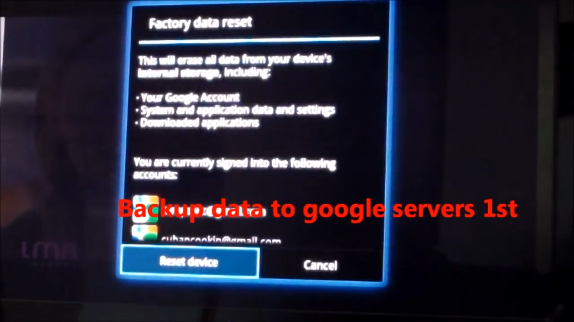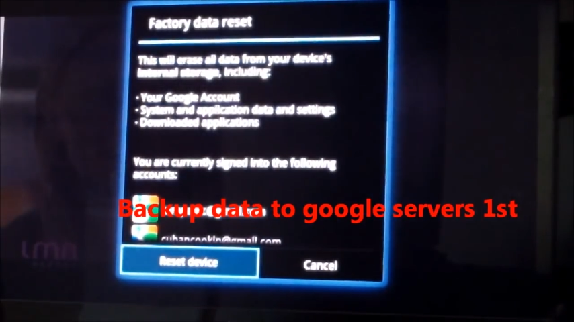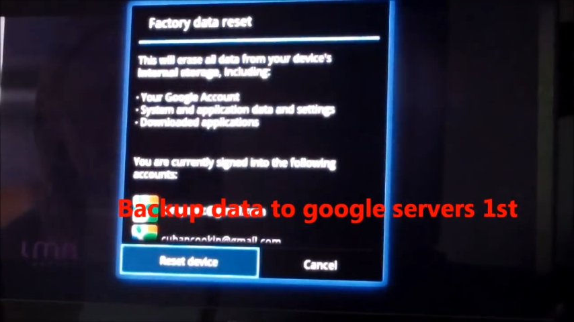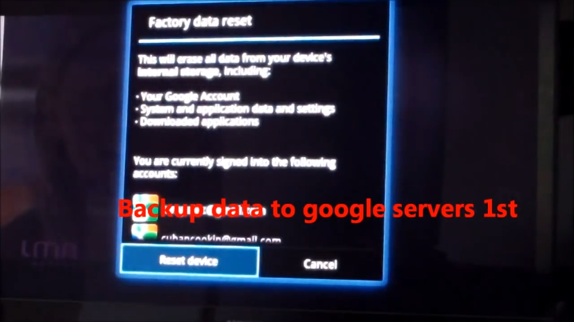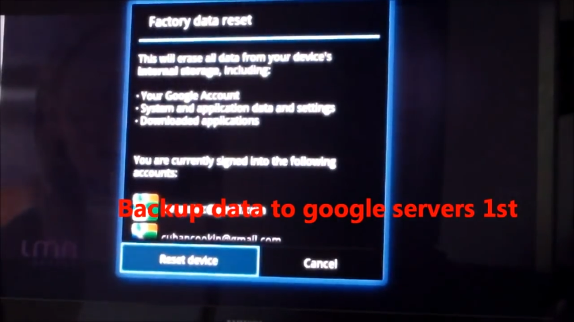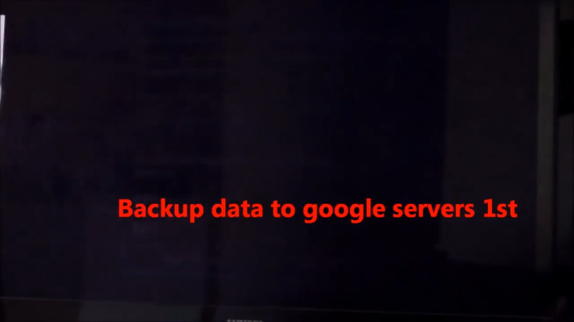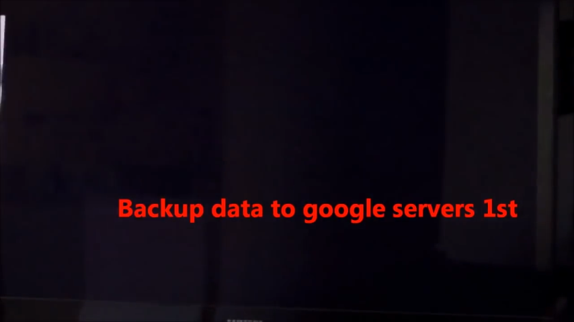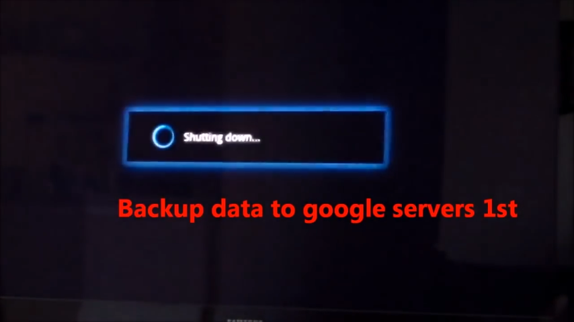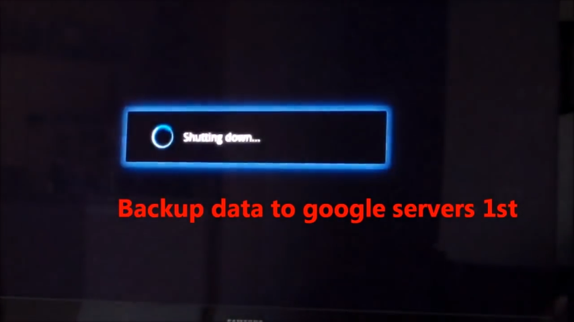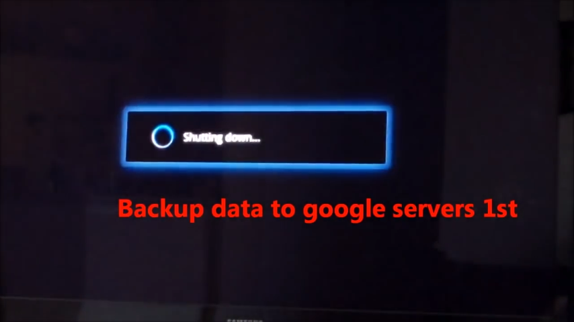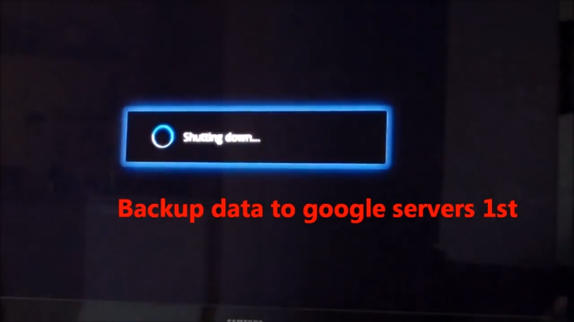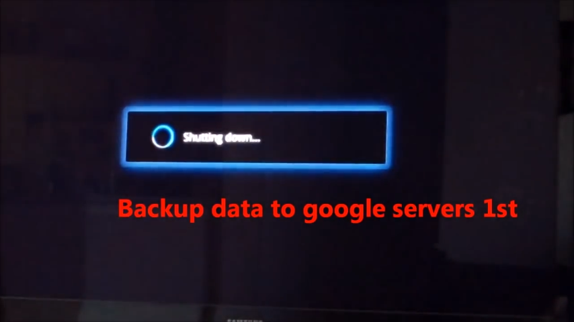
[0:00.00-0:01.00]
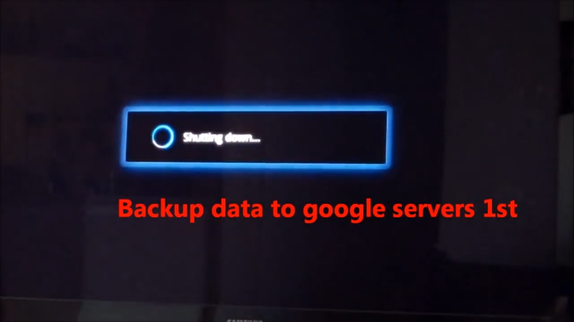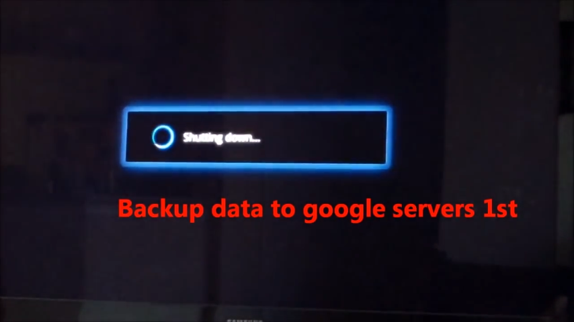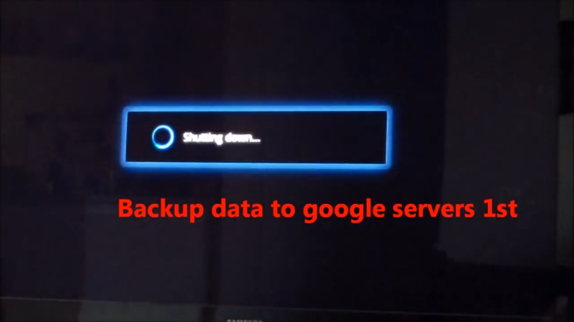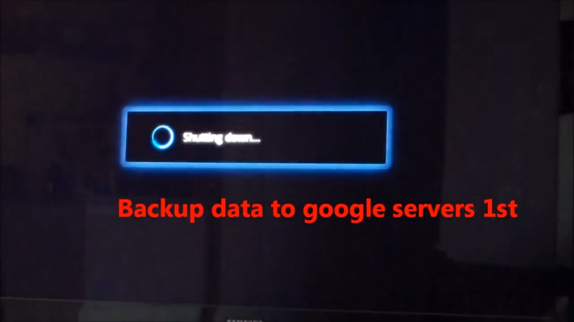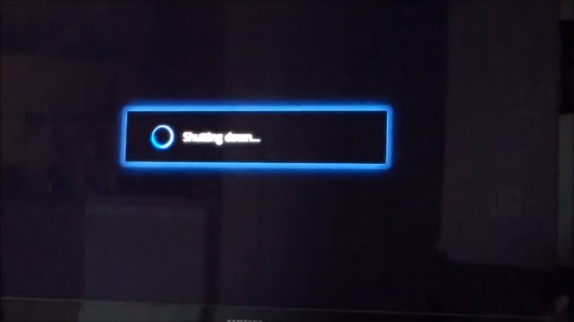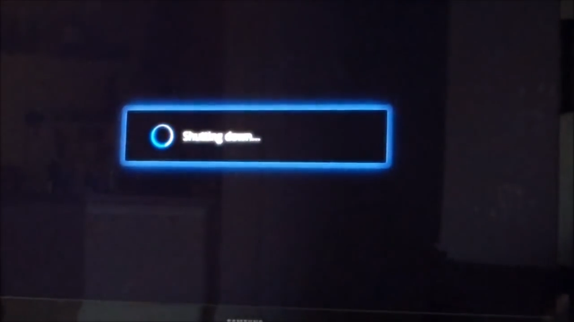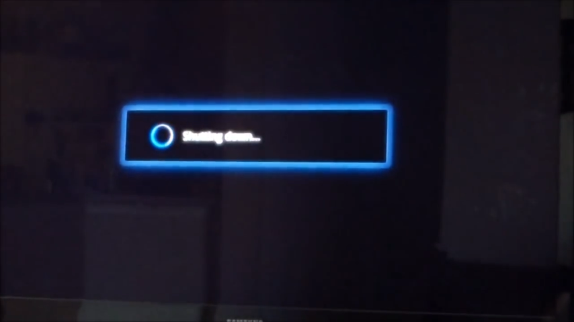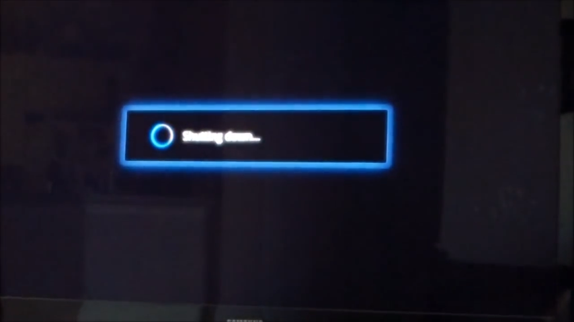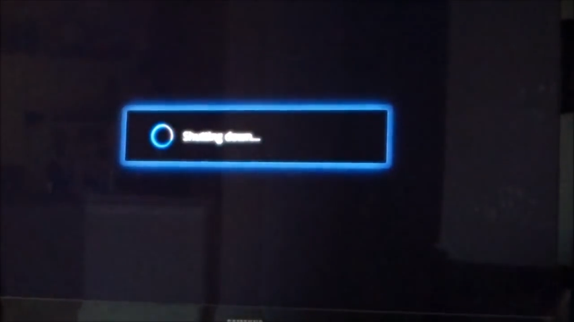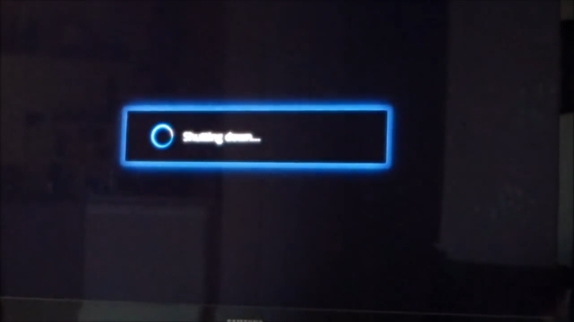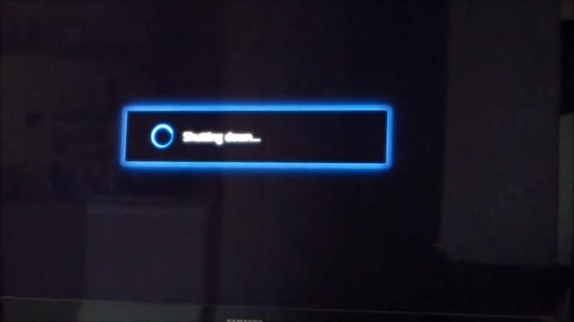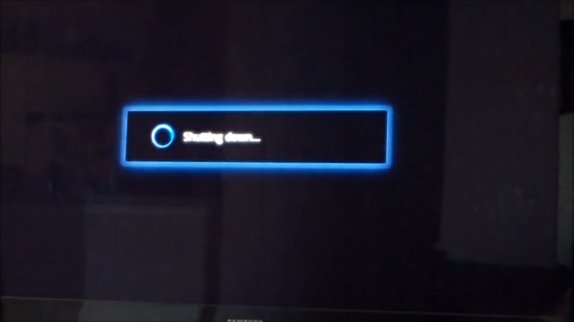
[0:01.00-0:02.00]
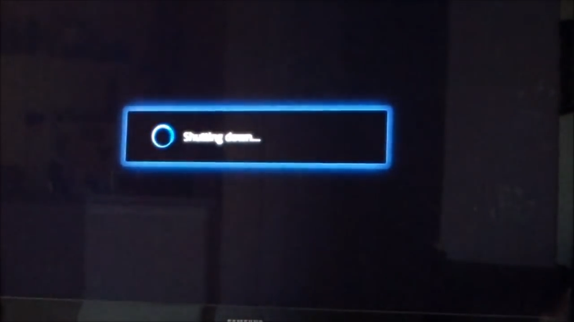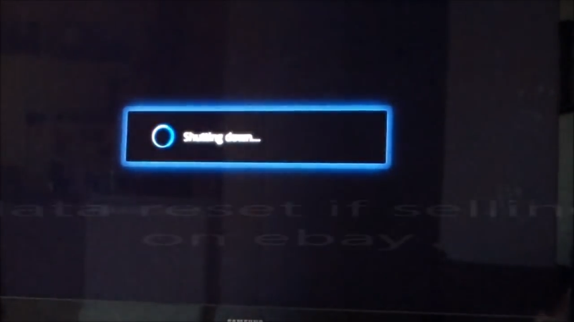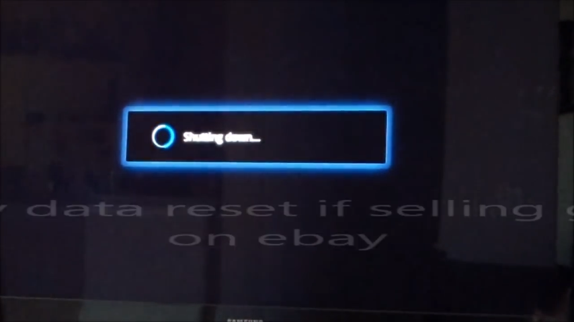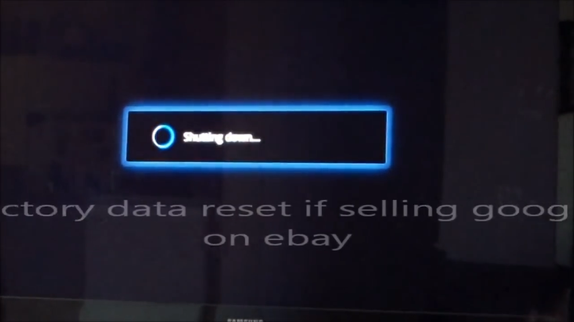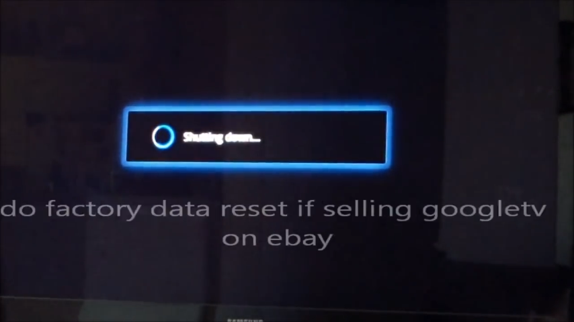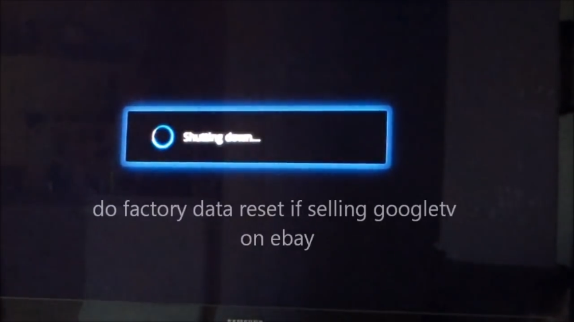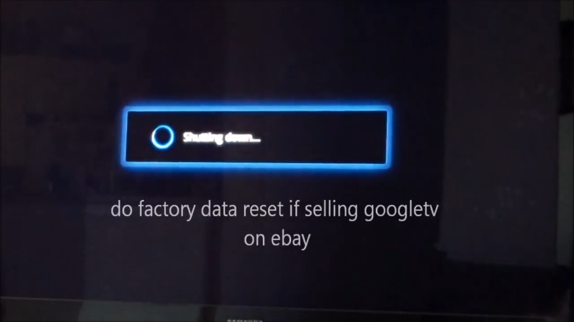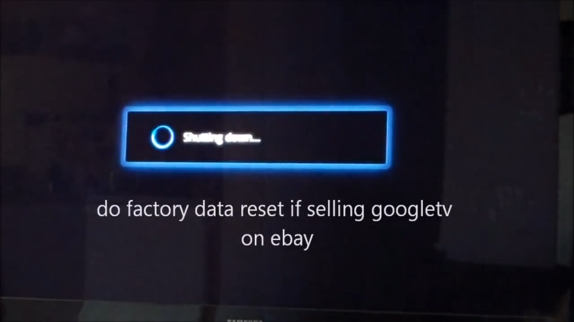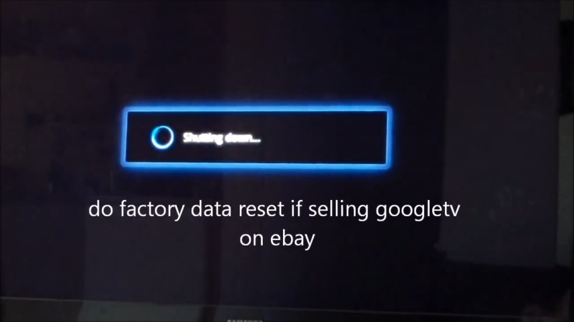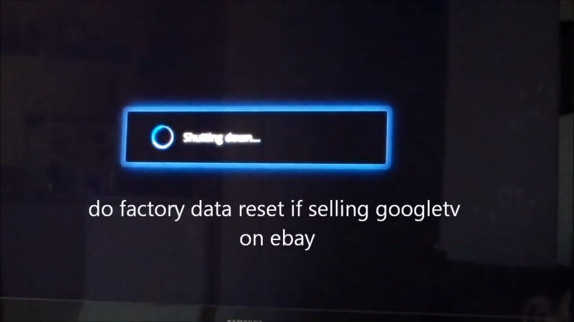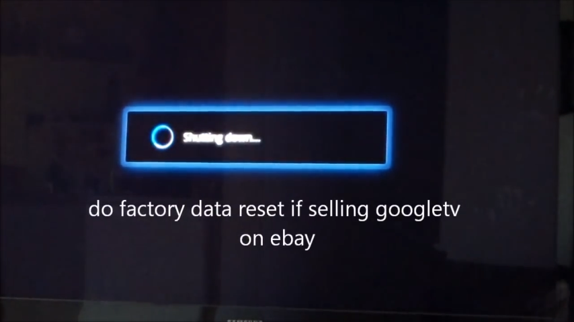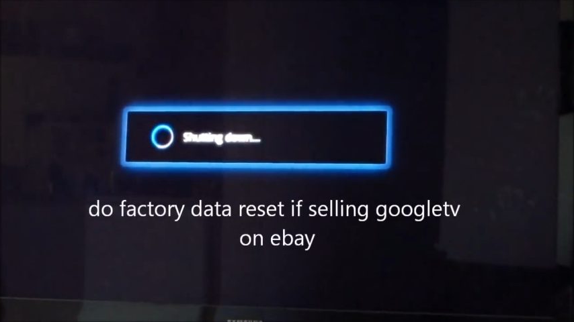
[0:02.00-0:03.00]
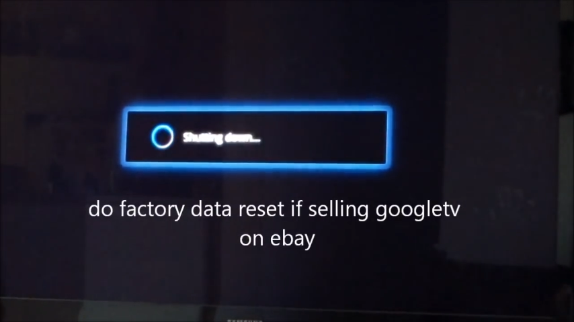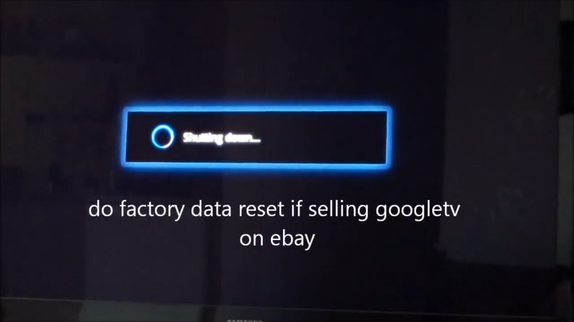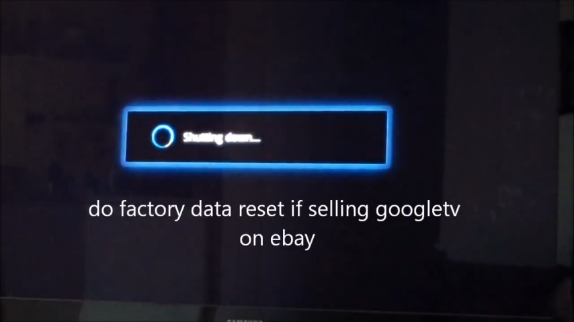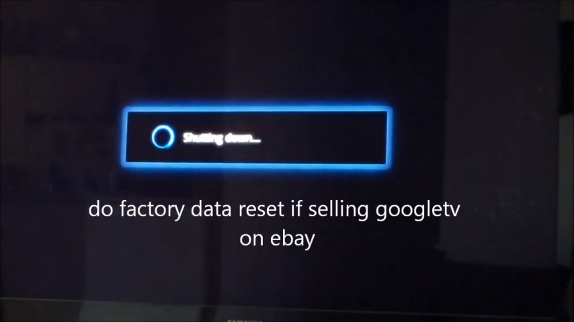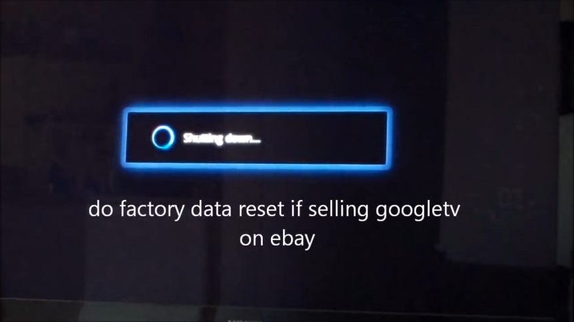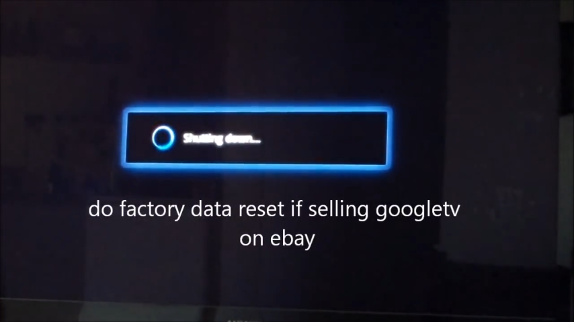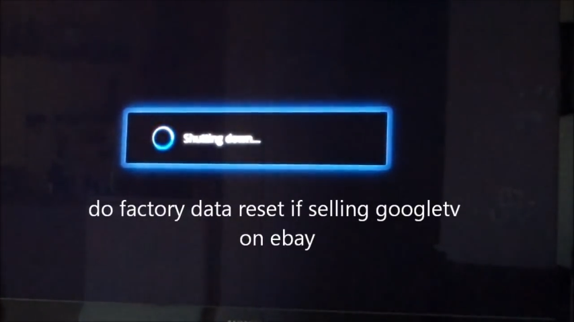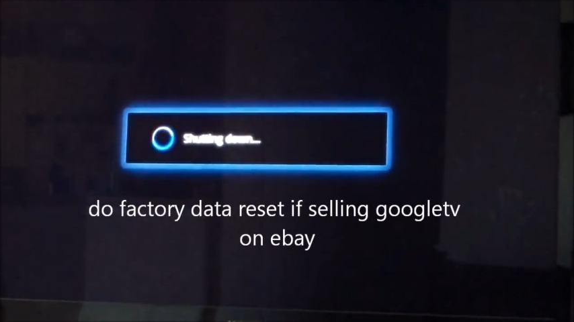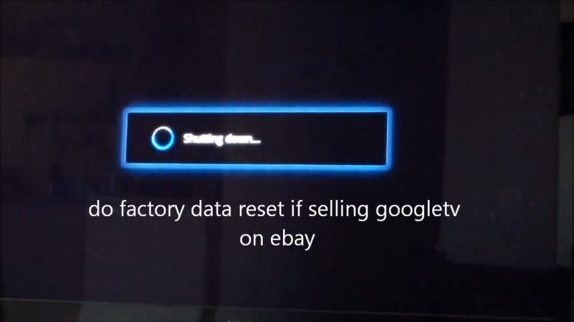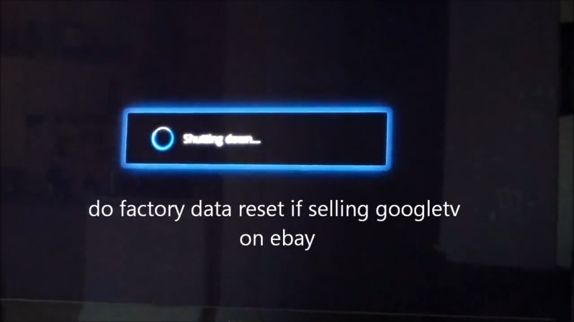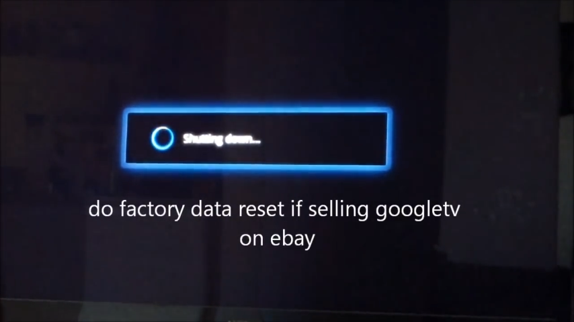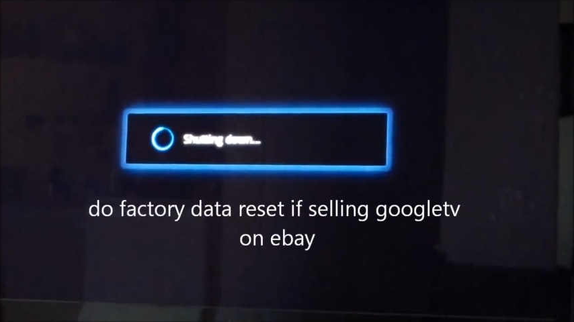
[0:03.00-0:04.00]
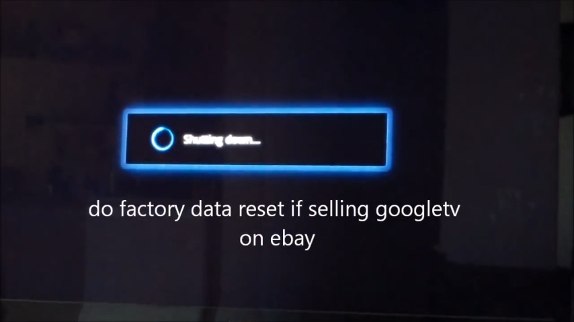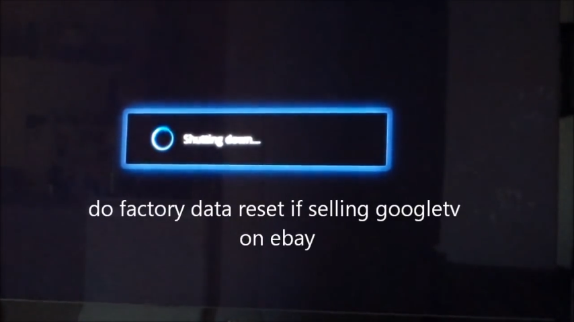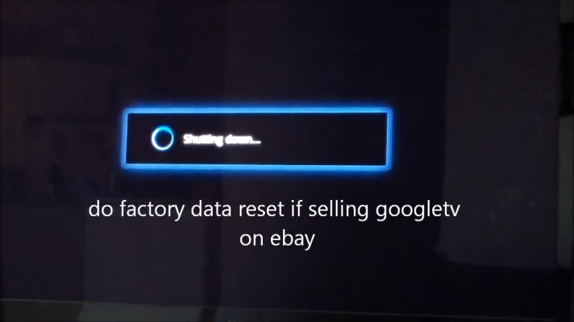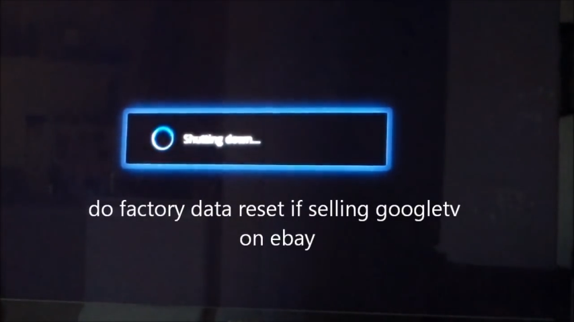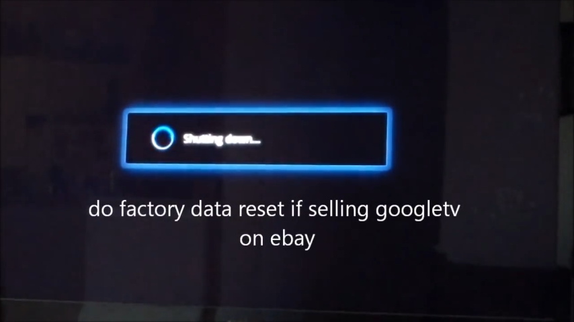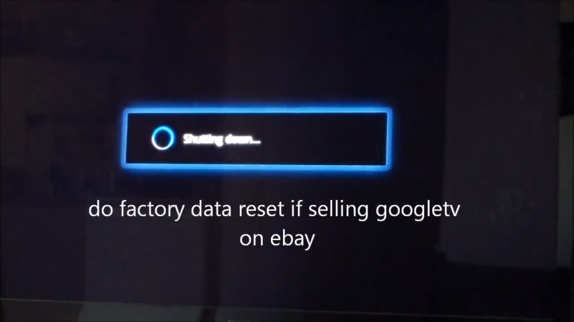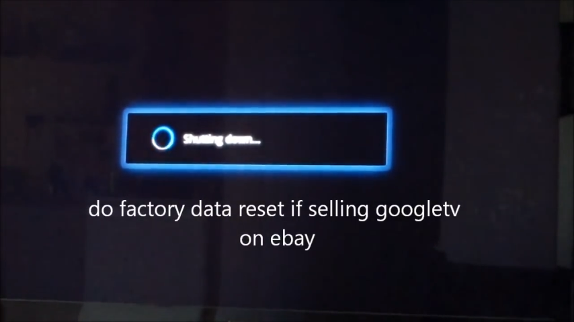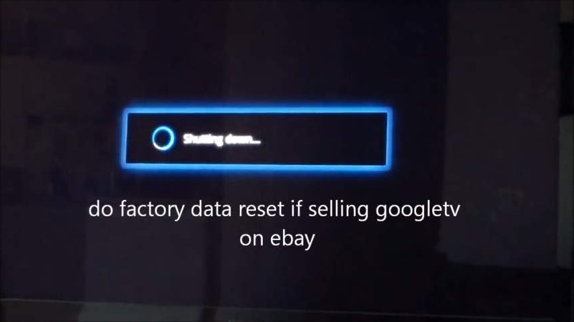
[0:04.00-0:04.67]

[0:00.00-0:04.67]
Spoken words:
[unreadable: no face in view]